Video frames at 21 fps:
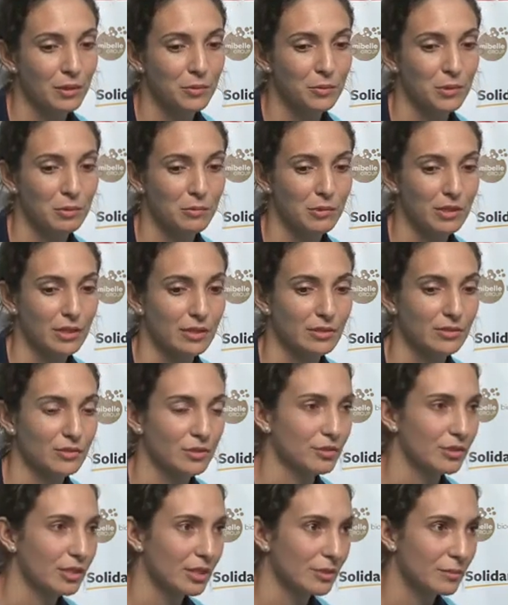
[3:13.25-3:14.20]
we were in
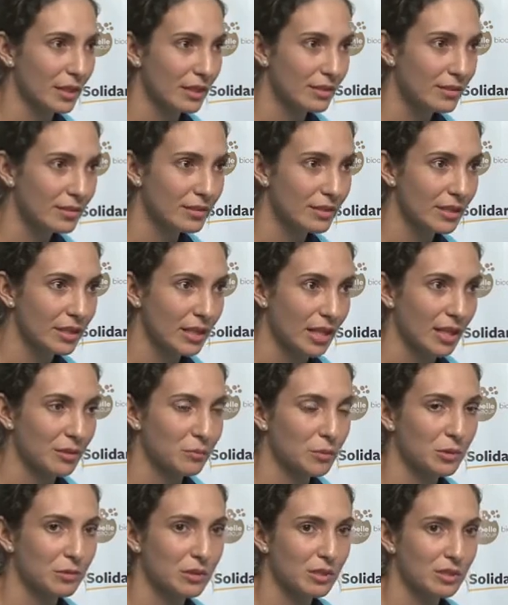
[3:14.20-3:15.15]
Sundarbans,
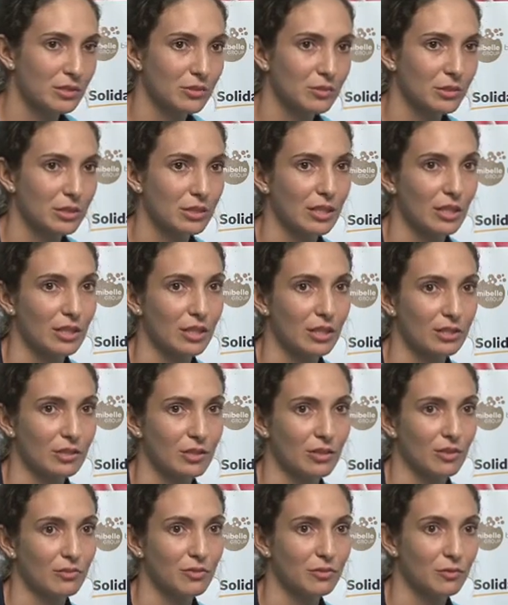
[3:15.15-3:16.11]
and we were doing a lot
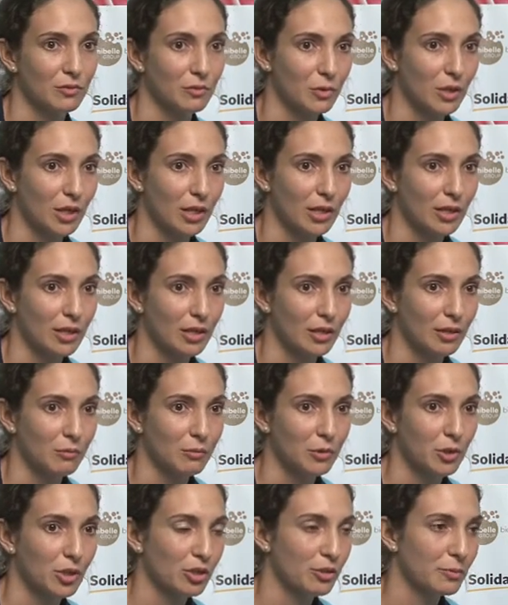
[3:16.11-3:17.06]
of
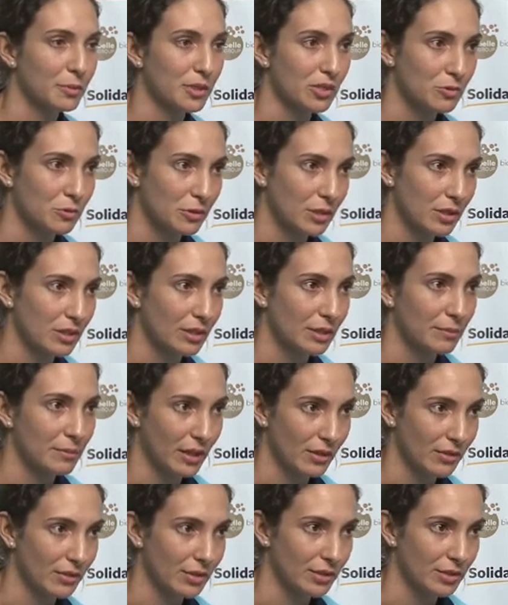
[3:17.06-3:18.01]
work between the
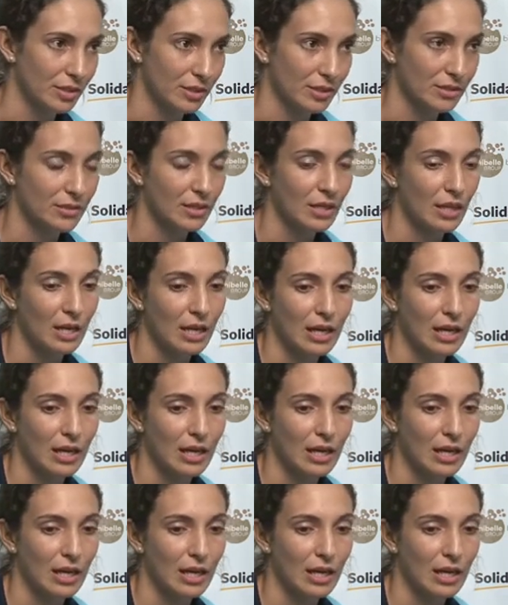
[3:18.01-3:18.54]
messengers.